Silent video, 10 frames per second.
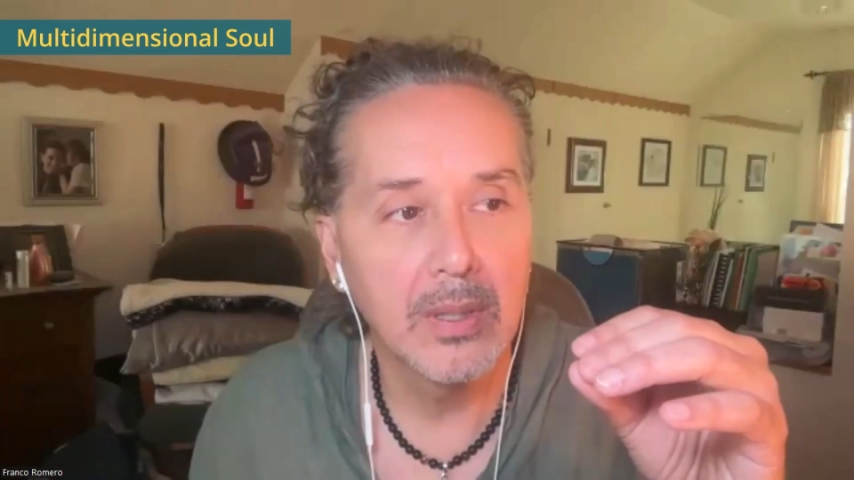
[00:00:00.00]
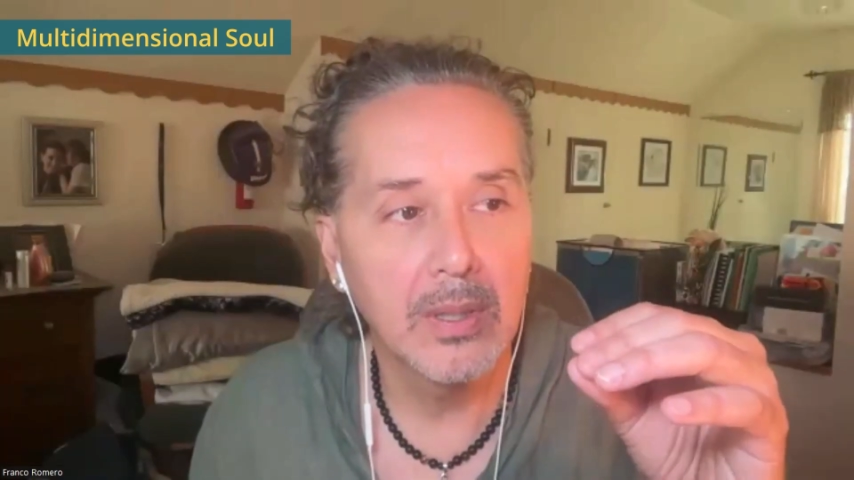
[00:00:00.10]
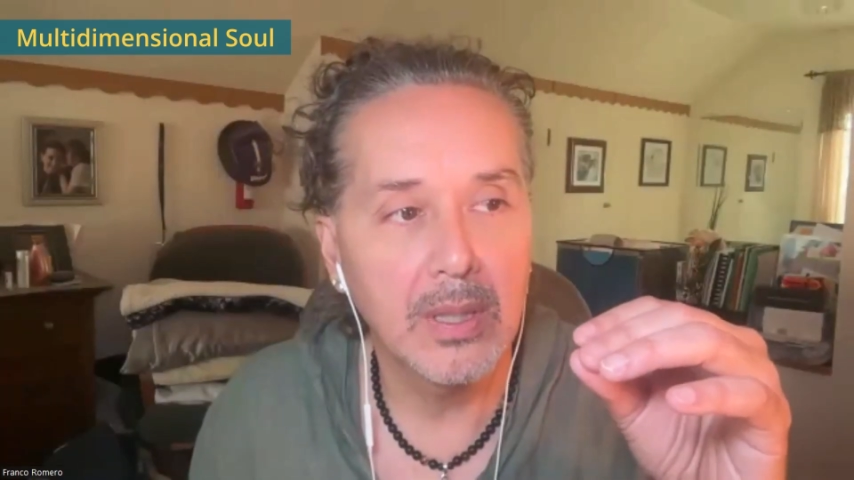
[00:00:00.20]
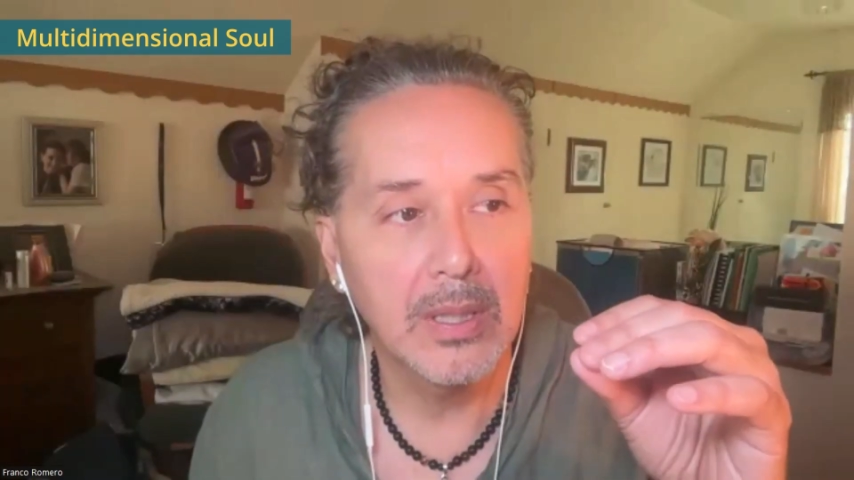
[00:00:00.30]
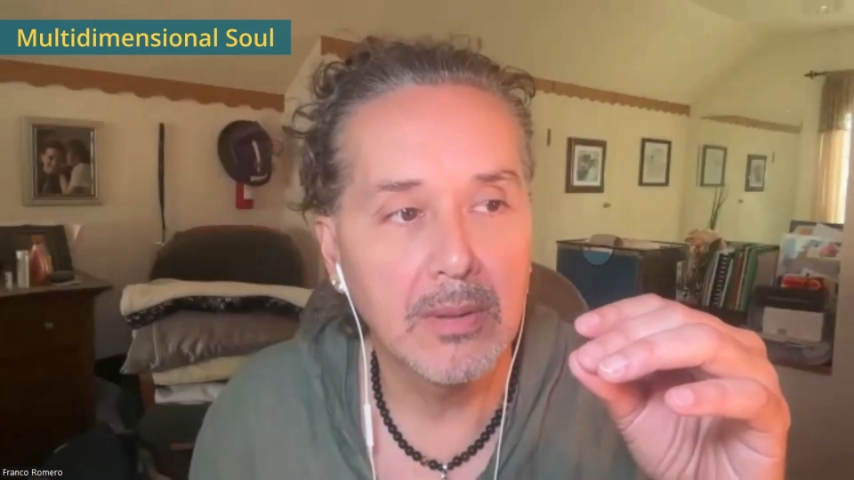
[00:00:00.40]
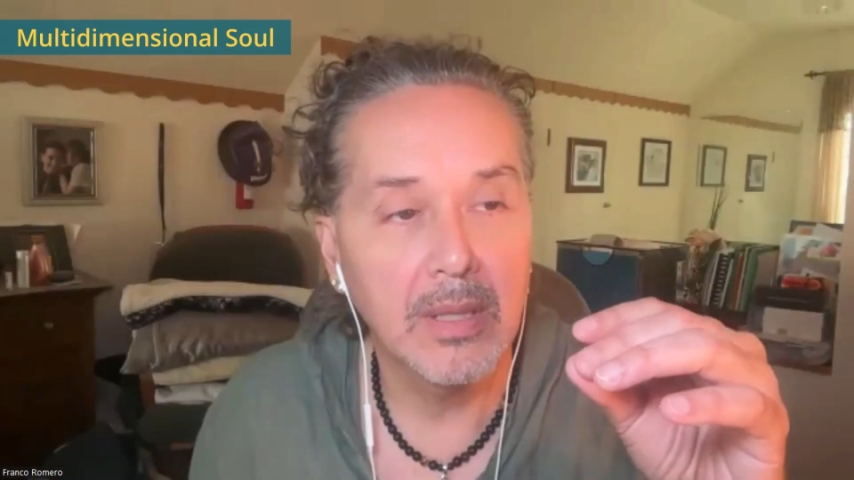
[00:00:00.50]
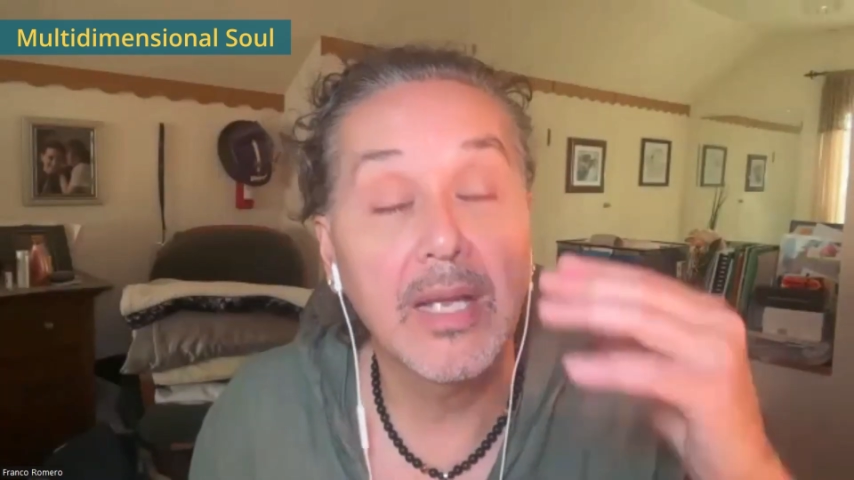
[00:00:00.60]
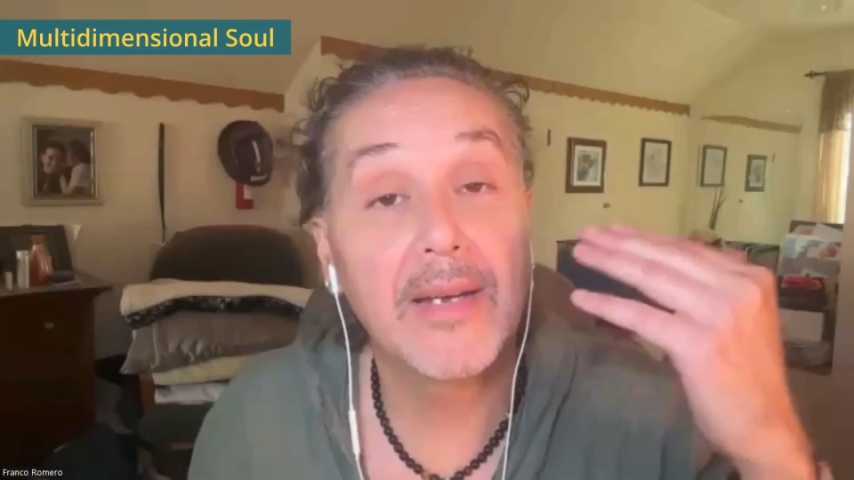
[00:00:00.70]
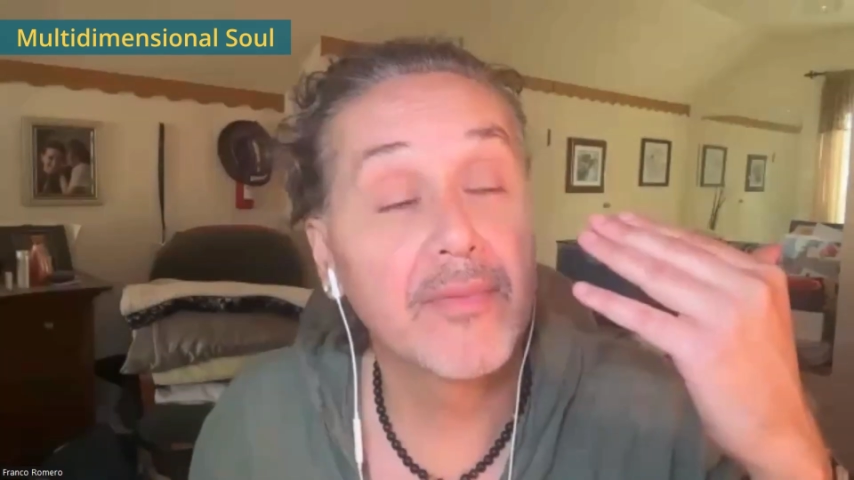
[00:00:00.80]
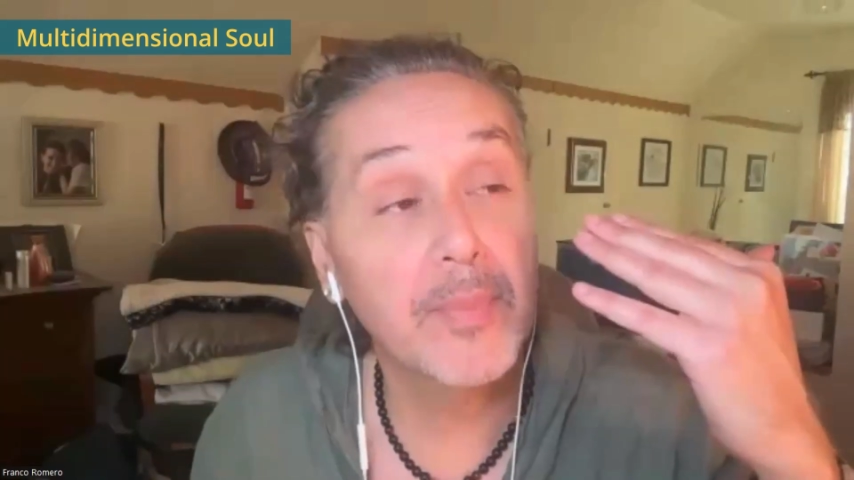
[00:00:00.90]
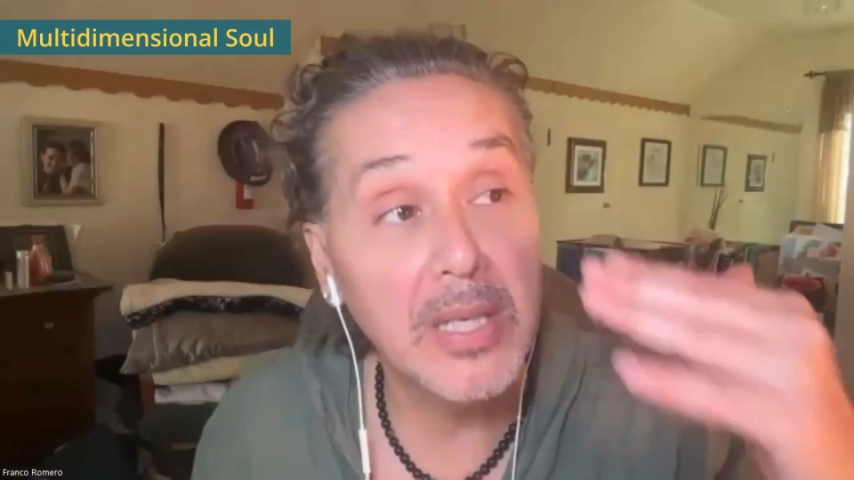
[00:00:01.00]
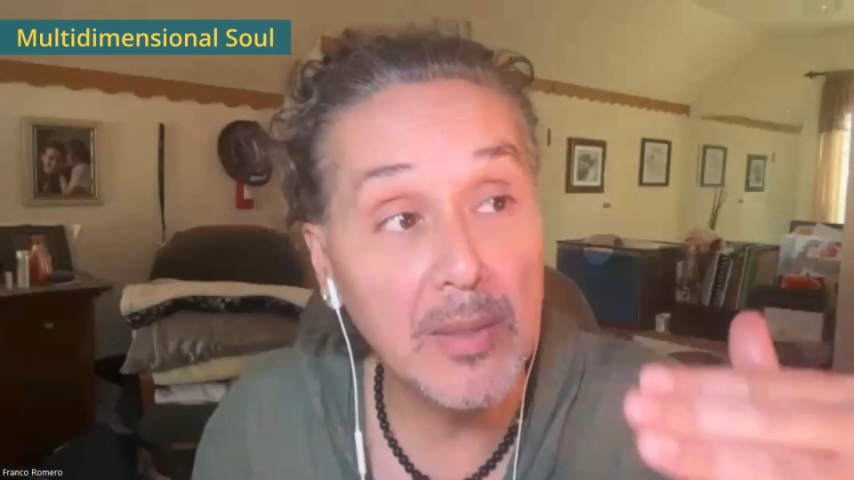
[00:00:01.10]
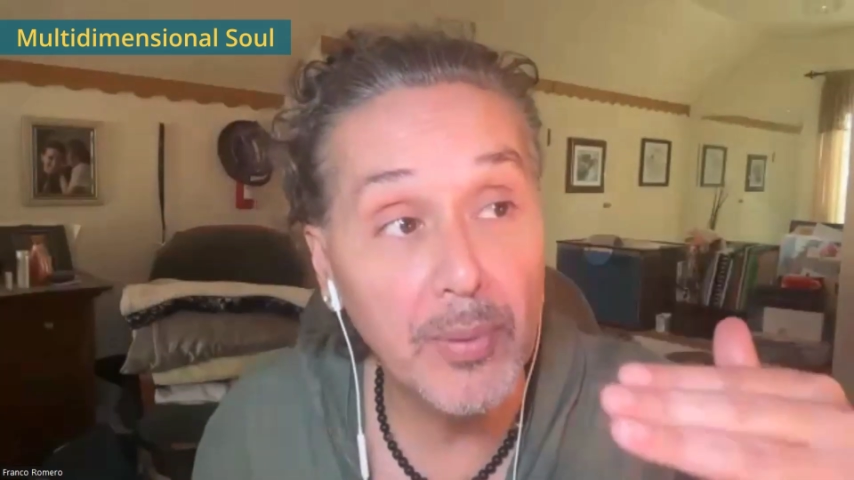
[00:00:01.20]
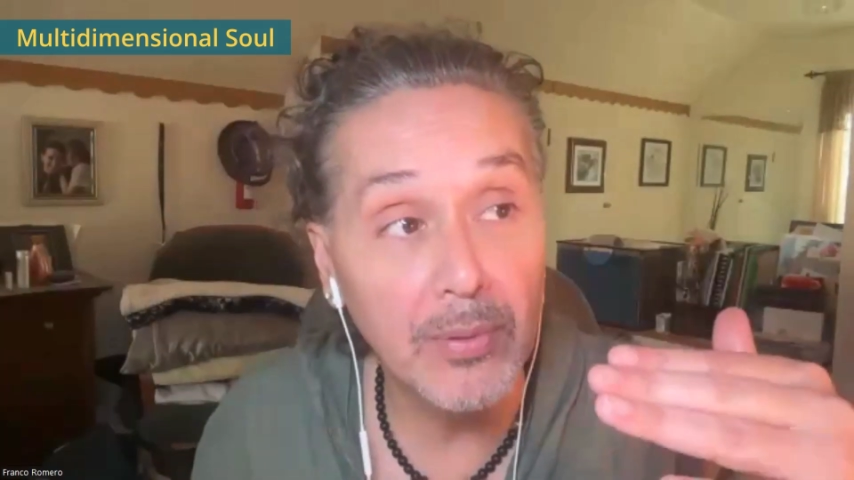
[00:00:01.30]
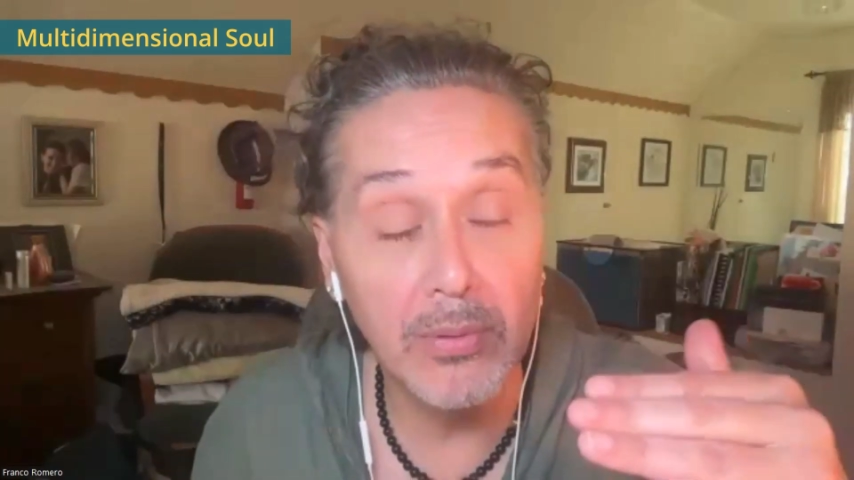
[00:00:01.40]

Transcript: a lot of people